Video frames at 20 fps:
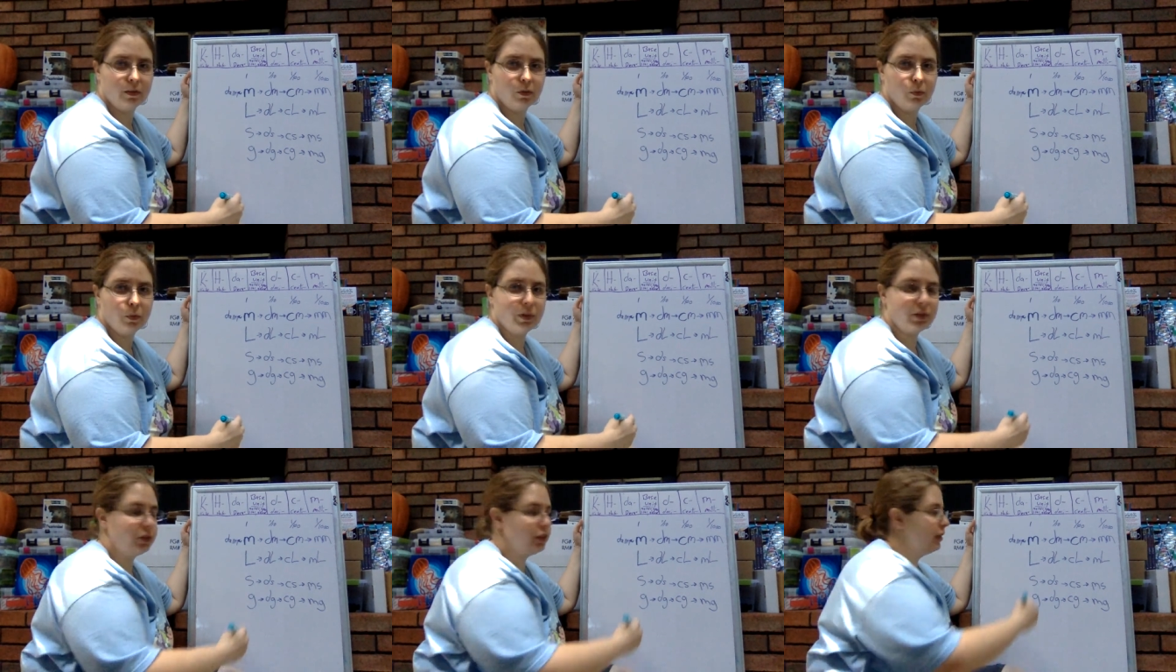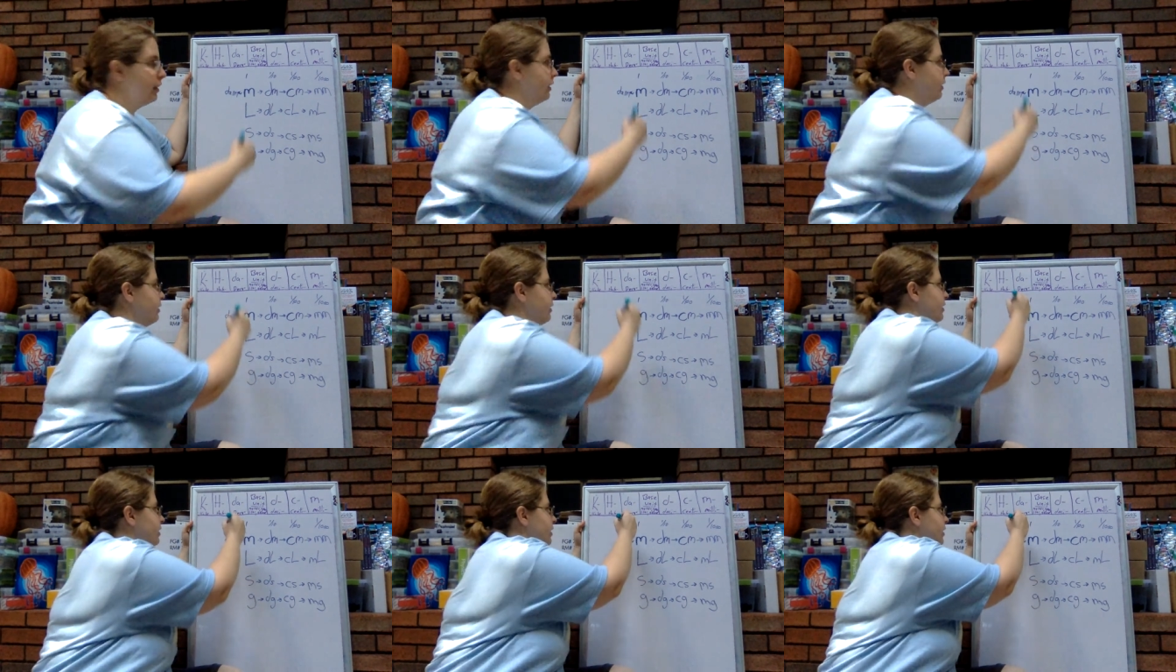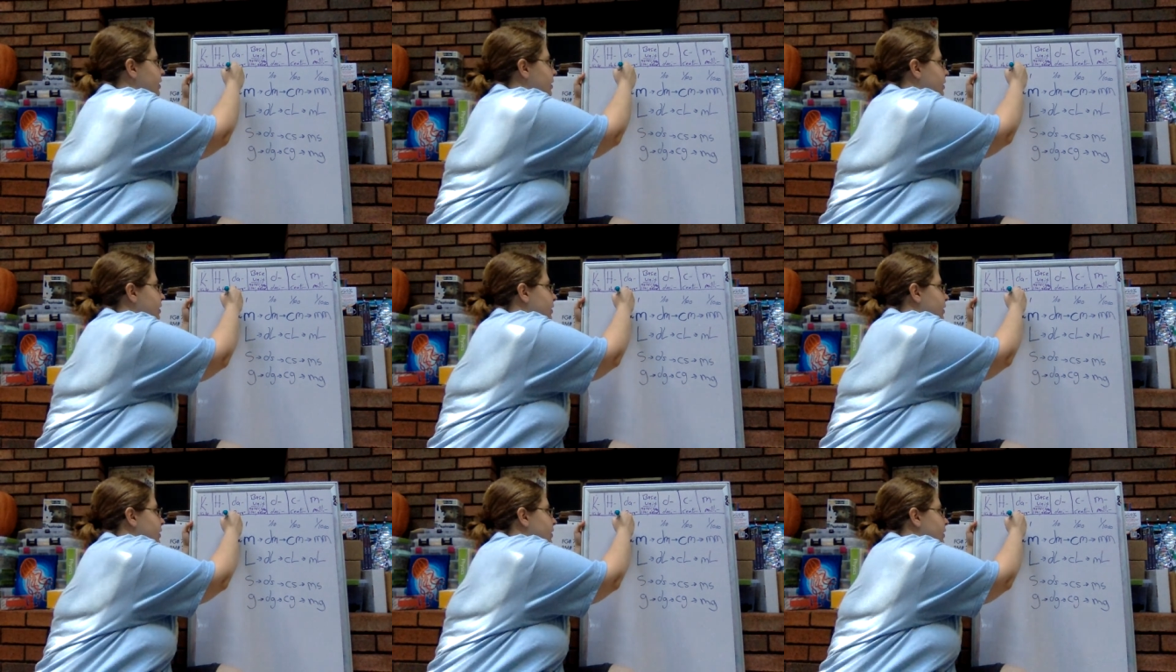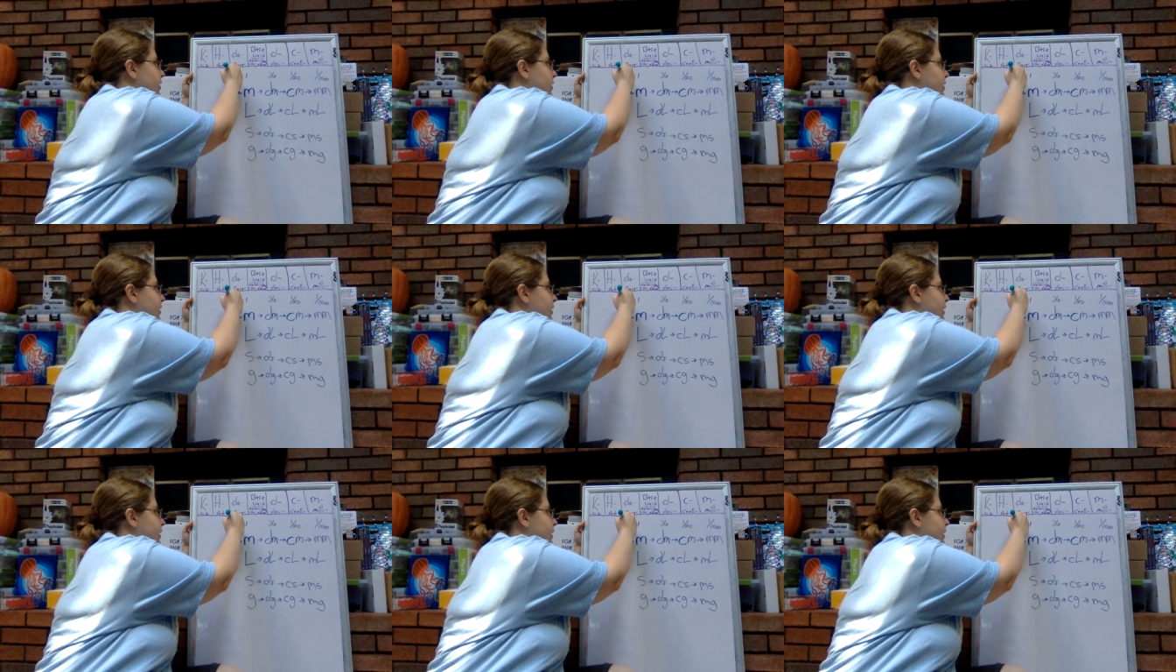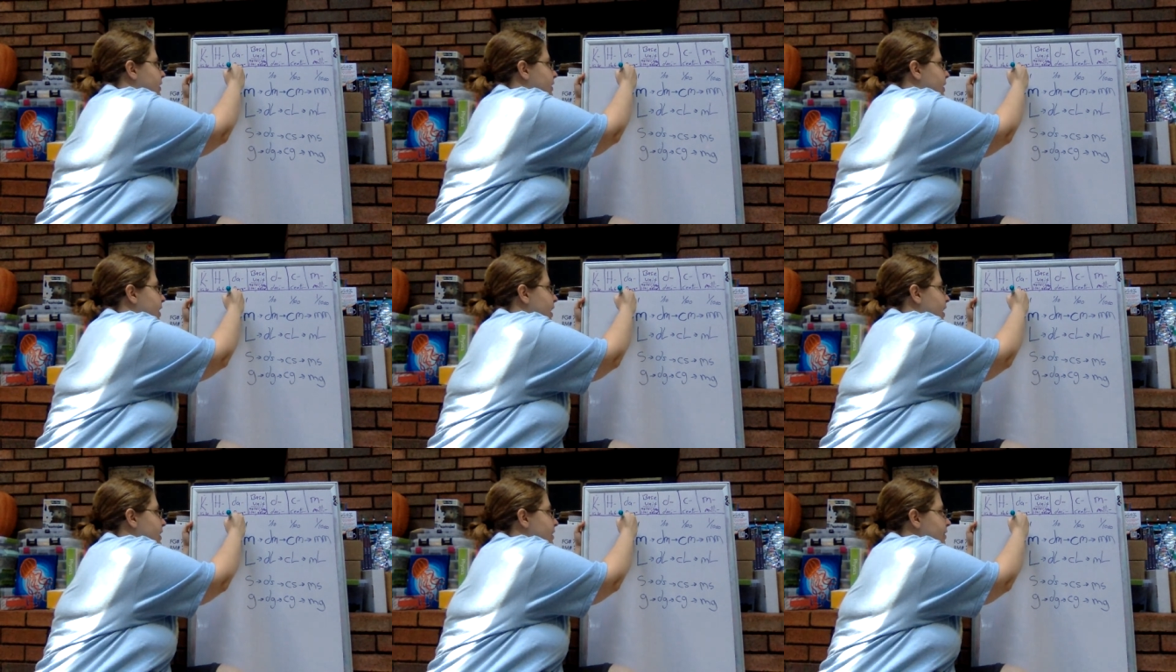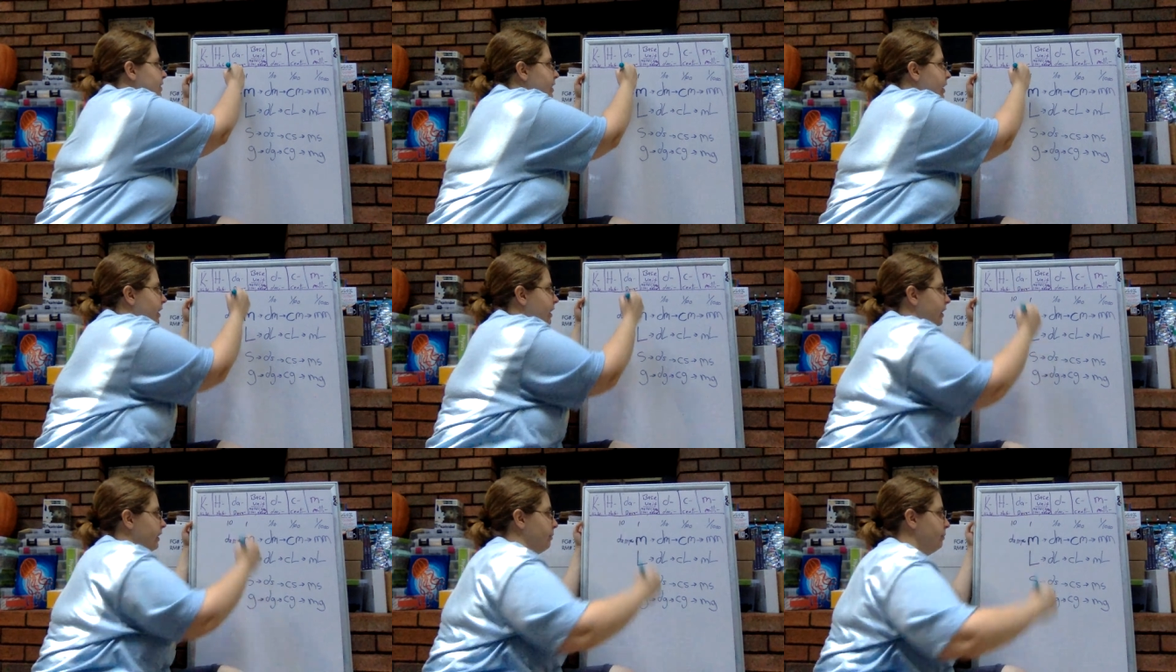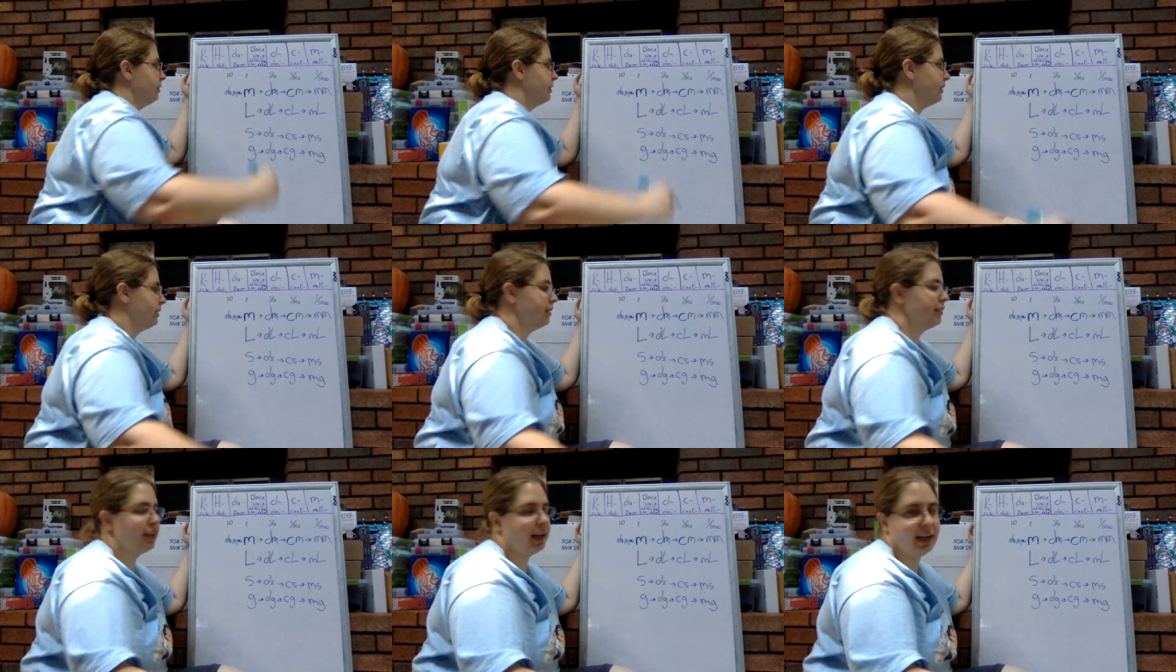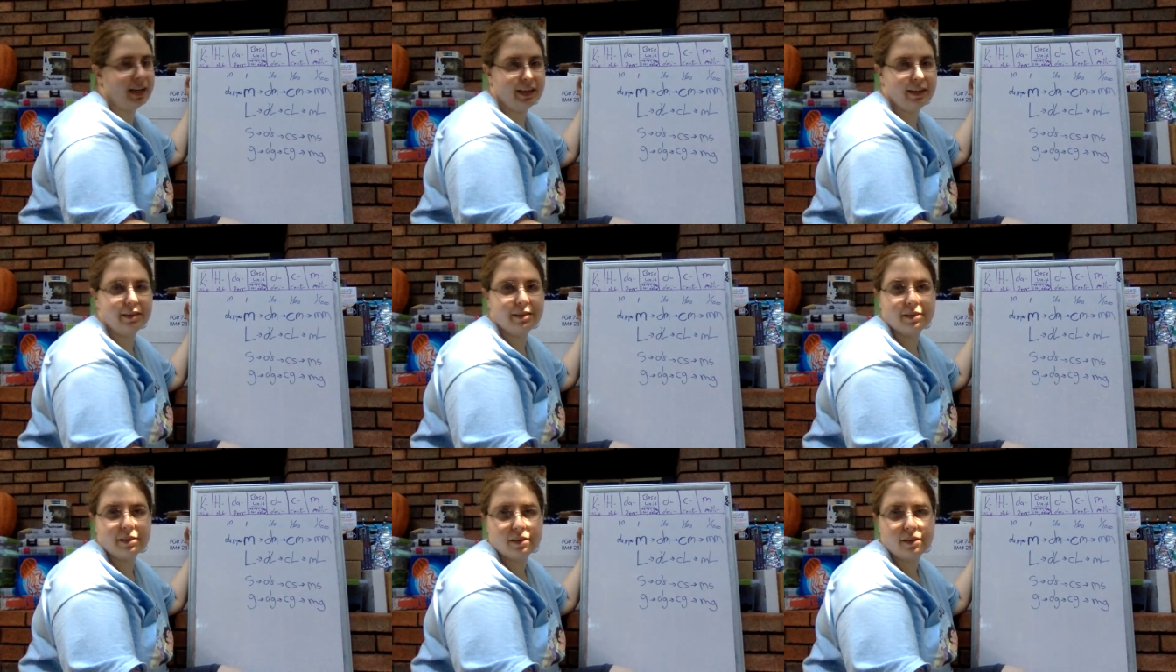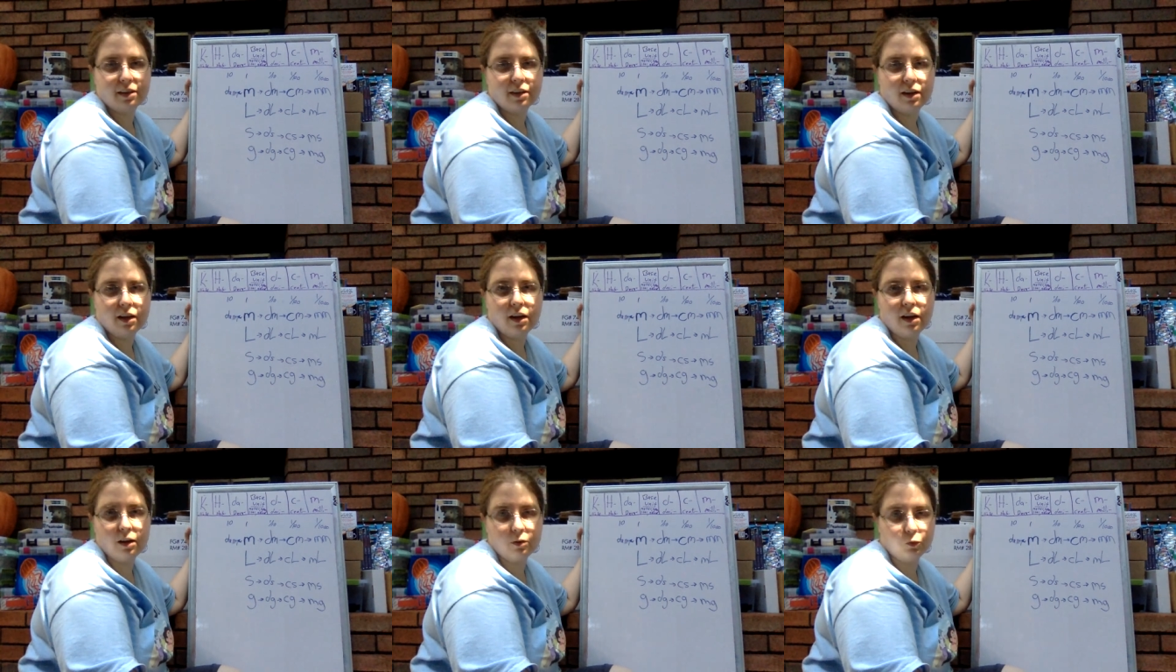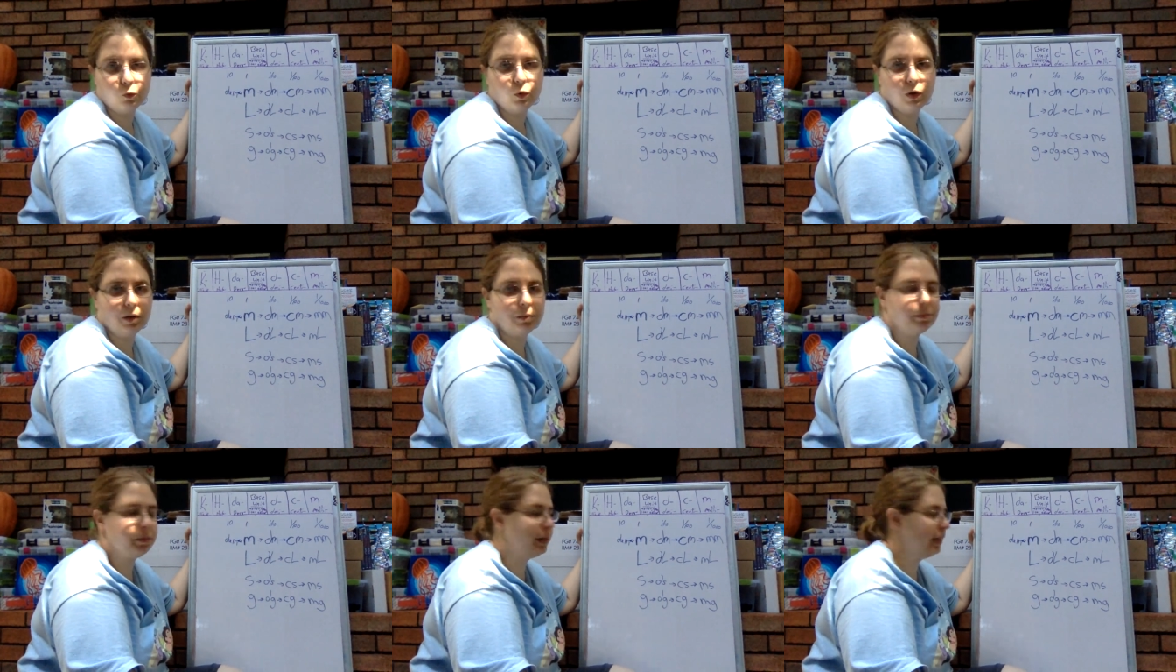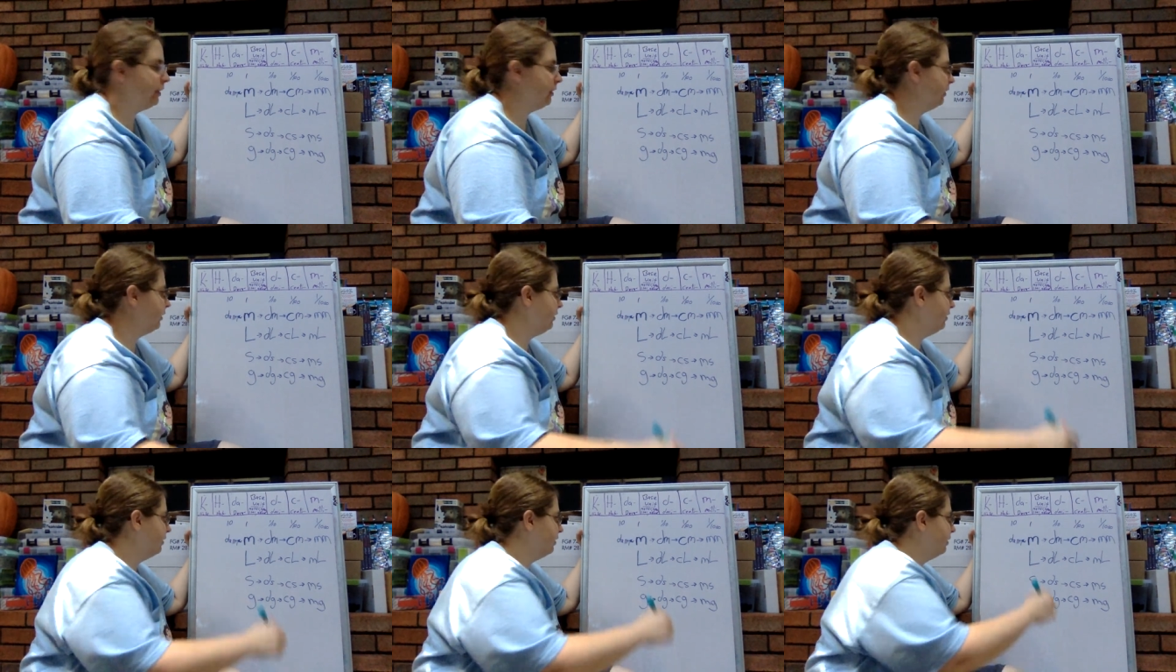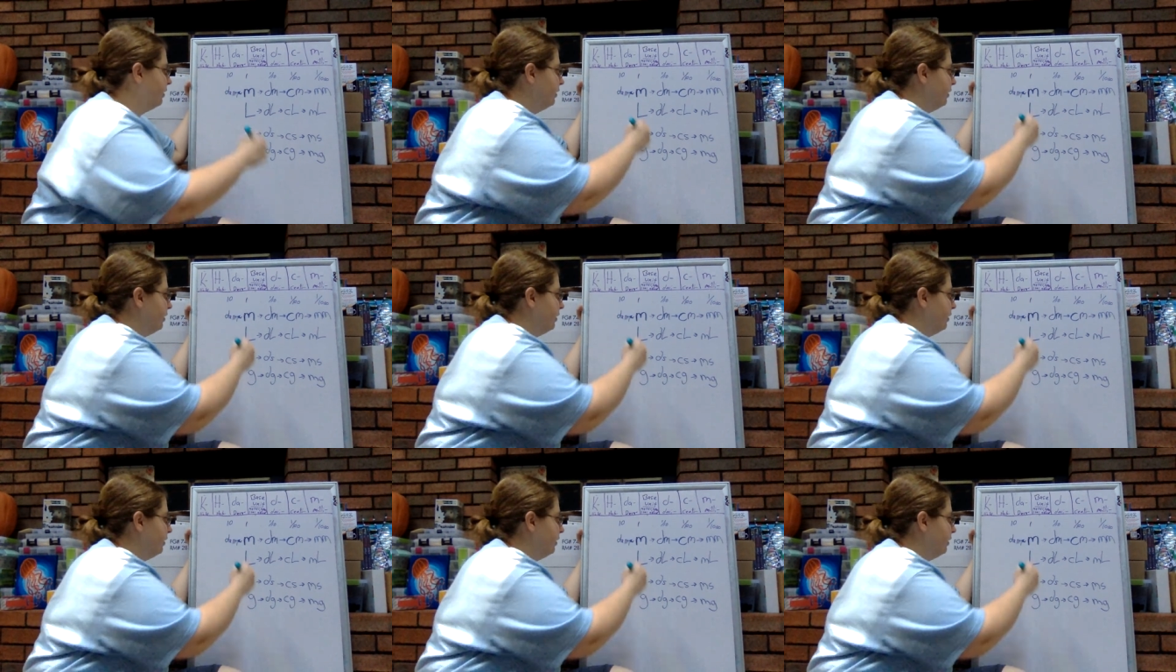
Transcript: which is 10 times the size of one meter.